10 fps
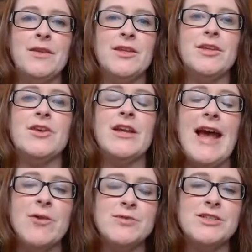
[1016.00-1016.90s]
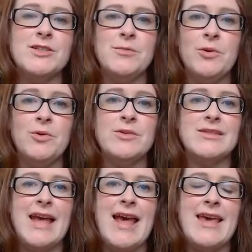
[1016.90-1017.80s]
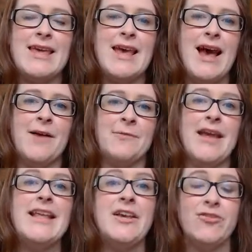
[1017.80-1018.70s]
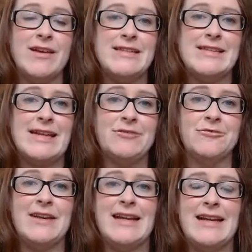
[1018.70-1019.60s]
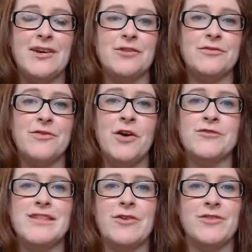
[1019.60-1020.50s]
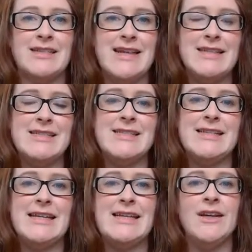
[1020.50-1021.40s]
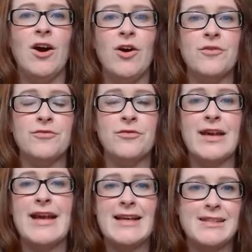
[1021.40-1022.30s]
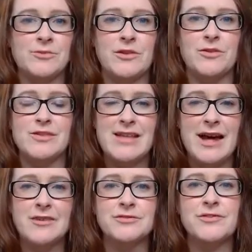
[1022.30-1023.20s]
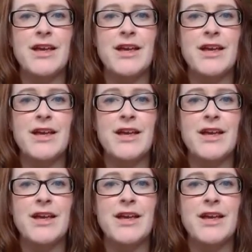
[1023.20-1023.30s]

you can help to support an increase in feeling of self-identity, of connecting with yourself,